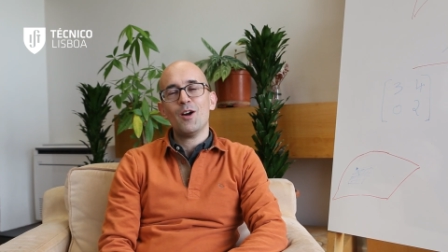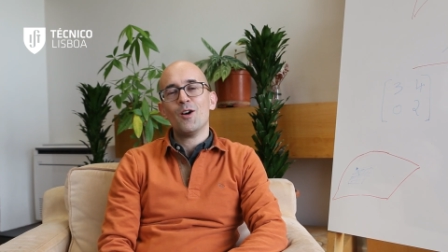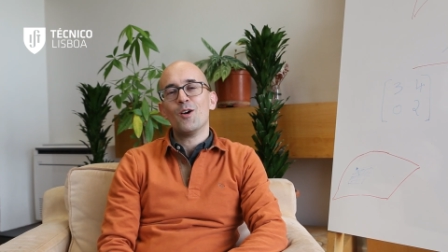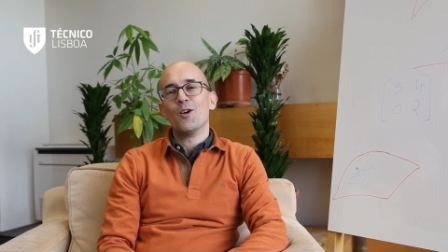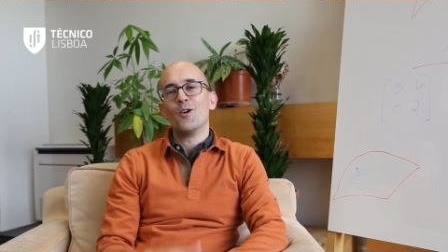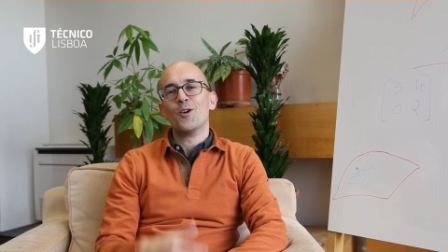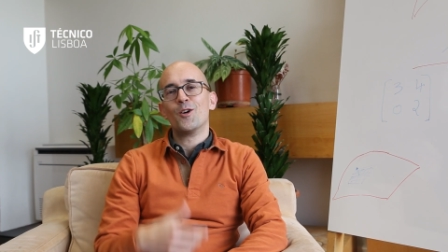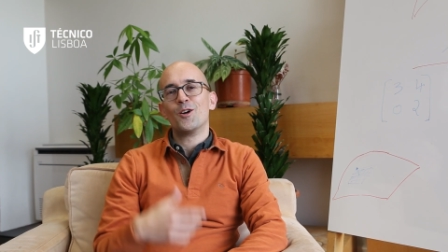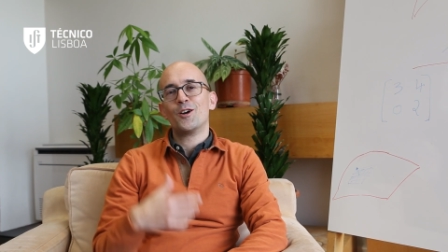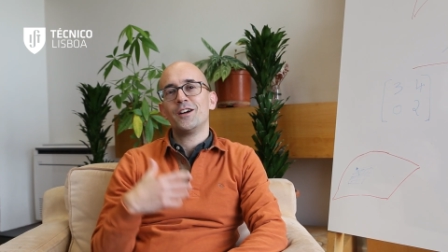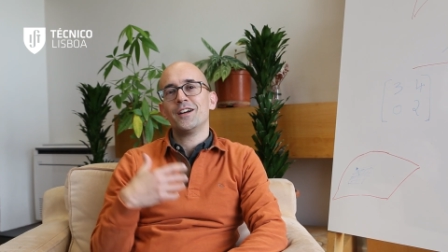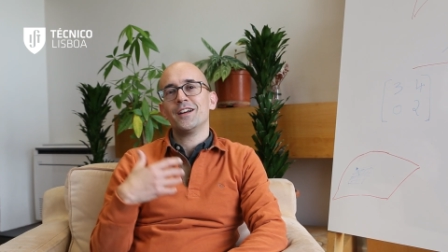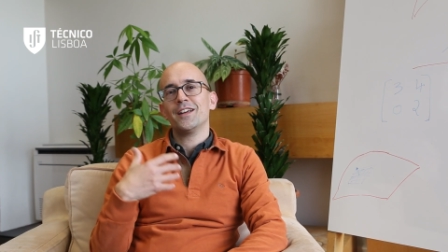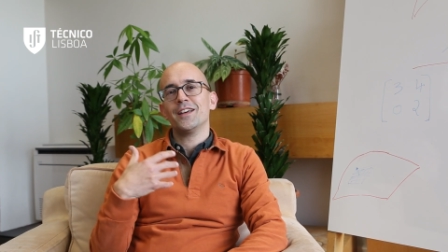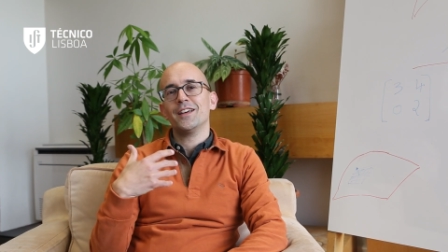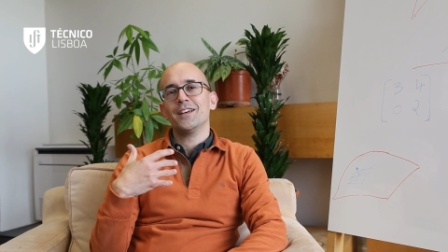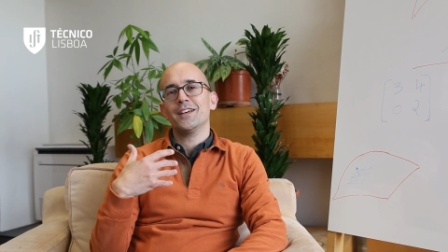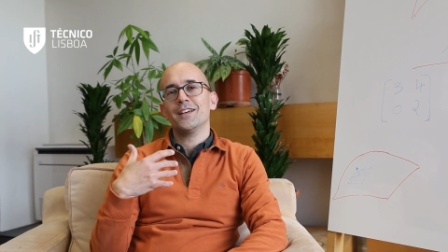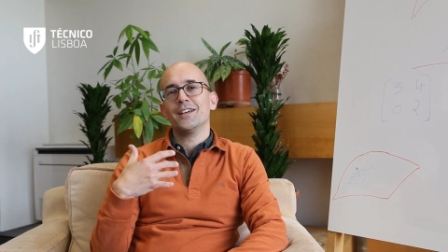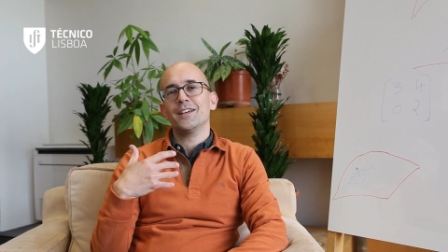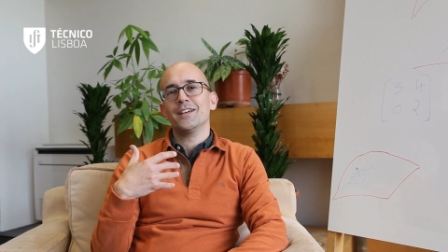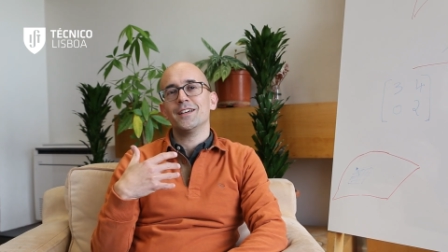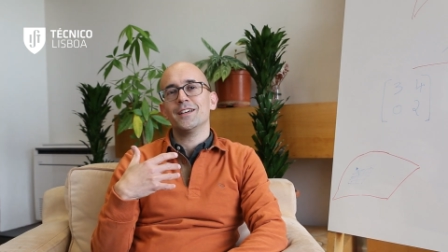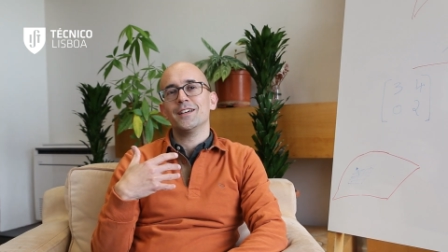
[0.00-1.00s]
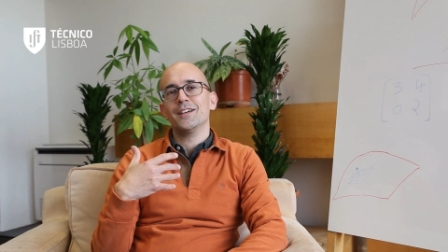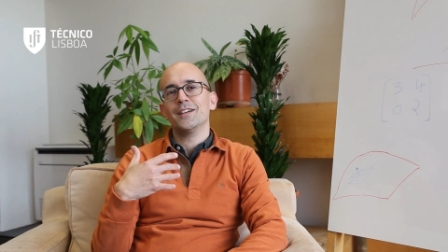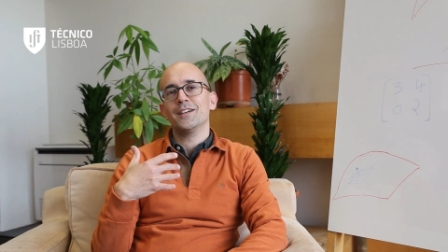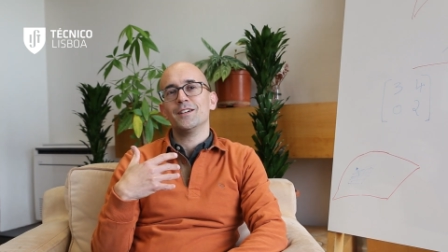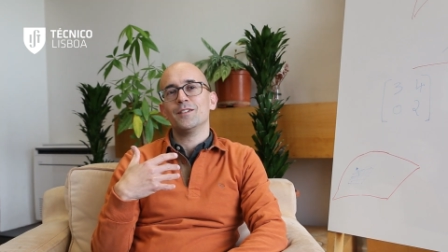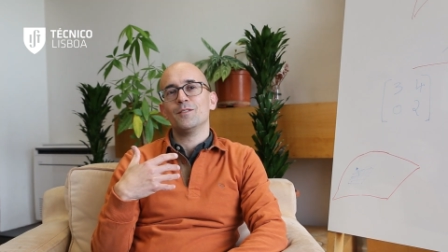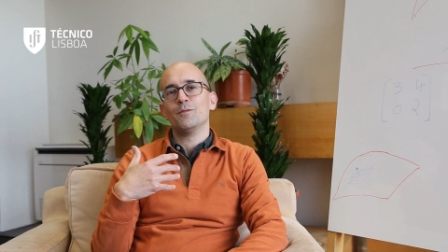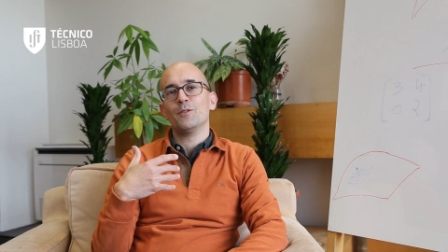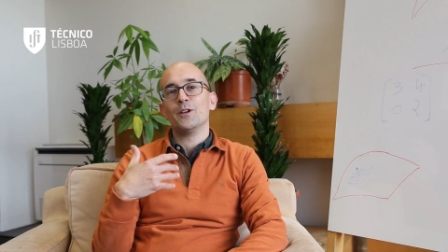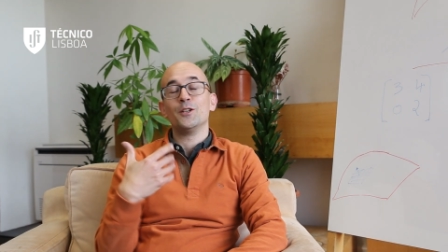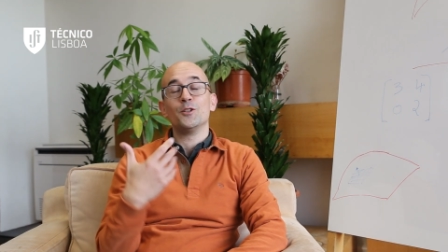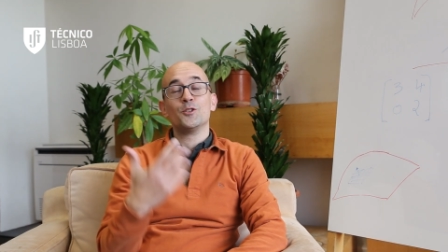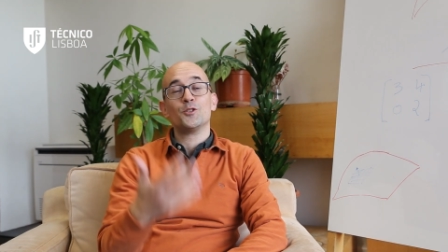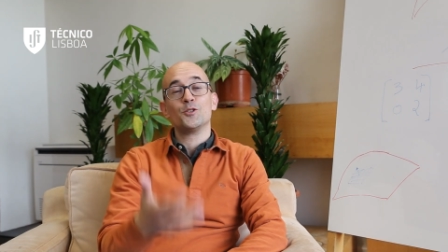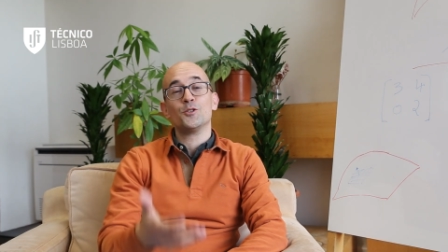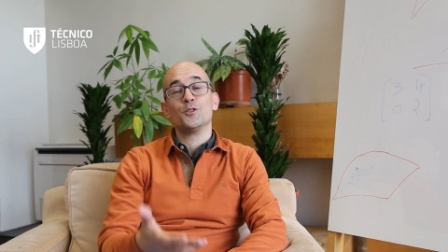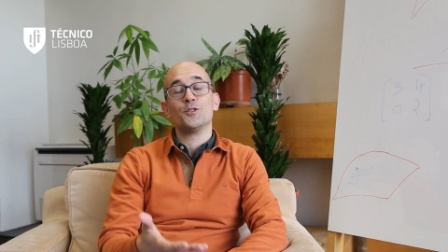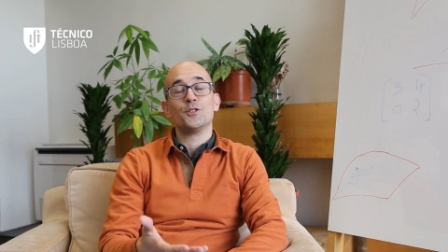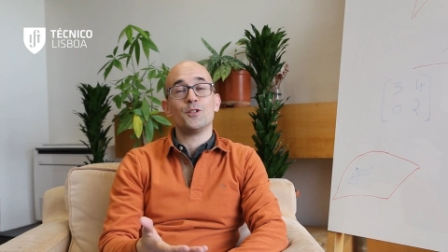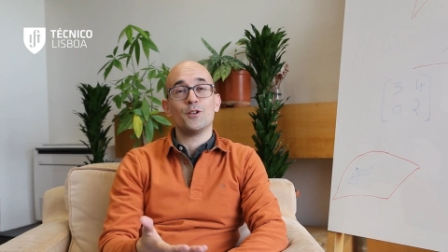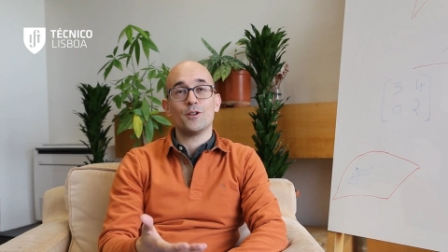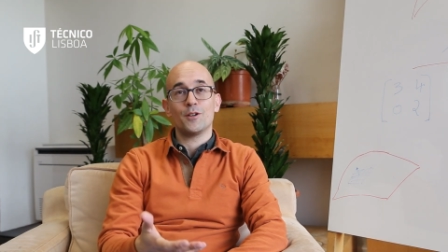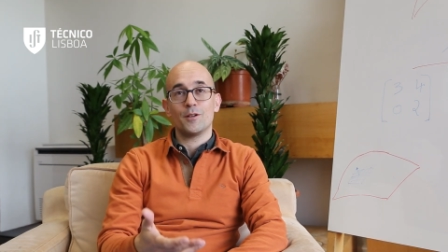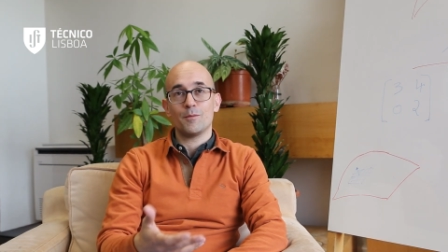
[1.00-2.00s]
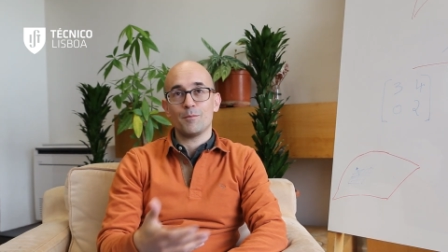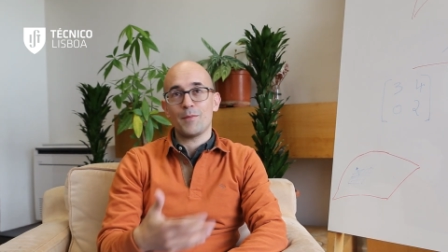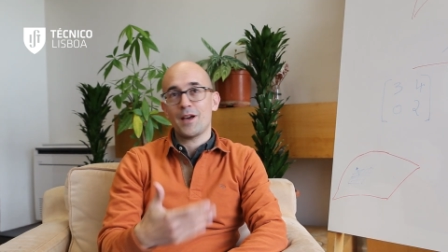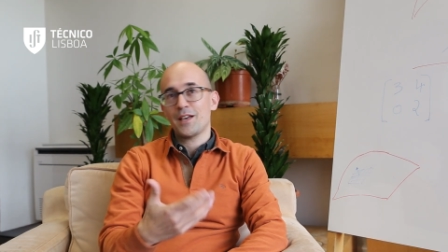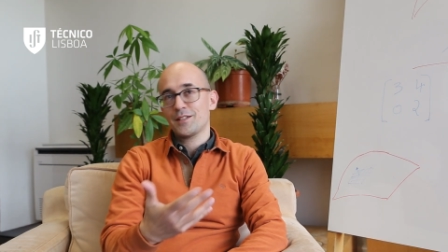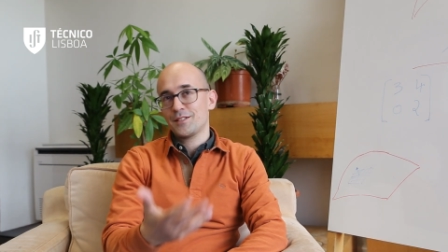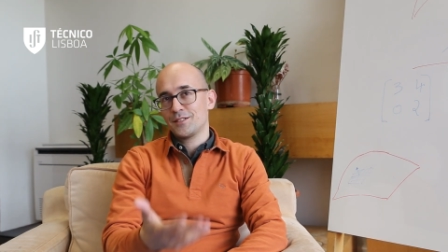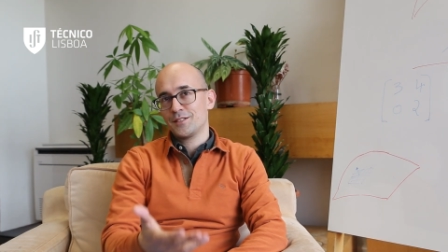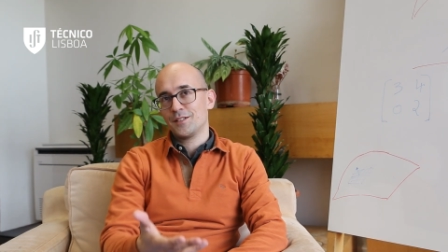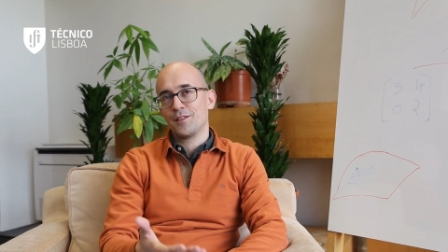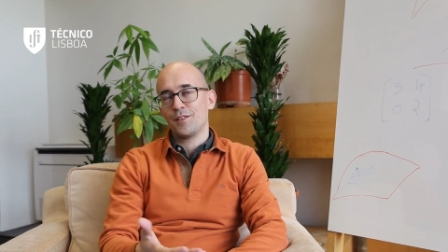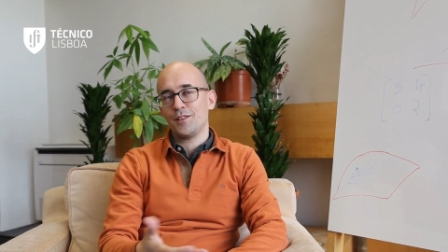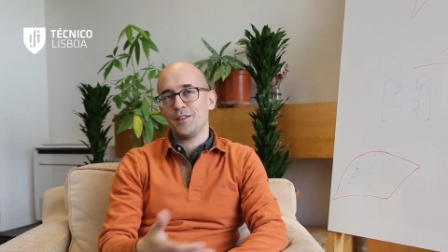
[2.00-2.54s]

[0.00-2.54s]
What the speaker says: Or when you choose your master